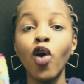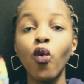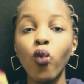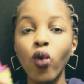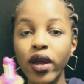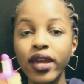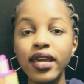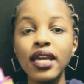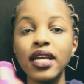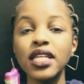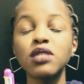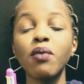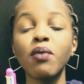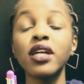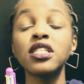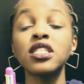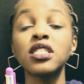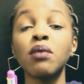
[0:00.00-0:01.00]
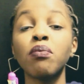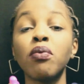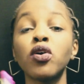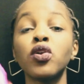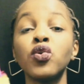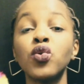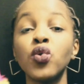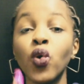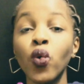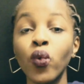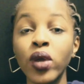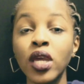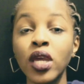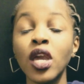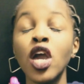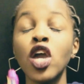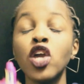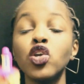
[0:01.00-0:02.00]
Working smart is about
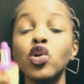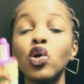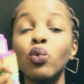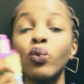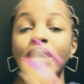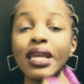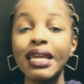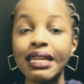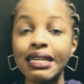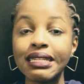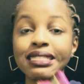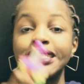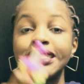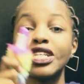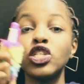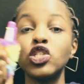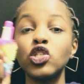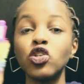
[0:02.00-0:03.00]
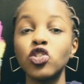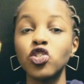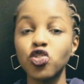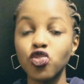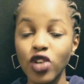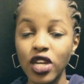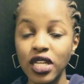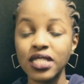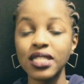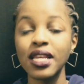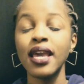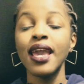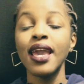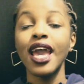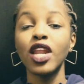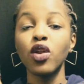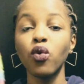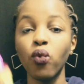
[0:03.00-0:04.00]
knowing your weaknesses and your strengths,
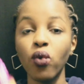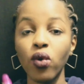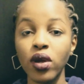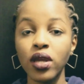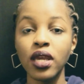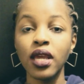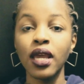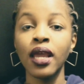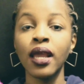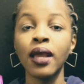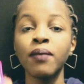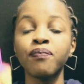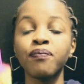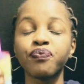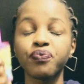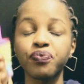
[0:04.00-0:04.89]
and working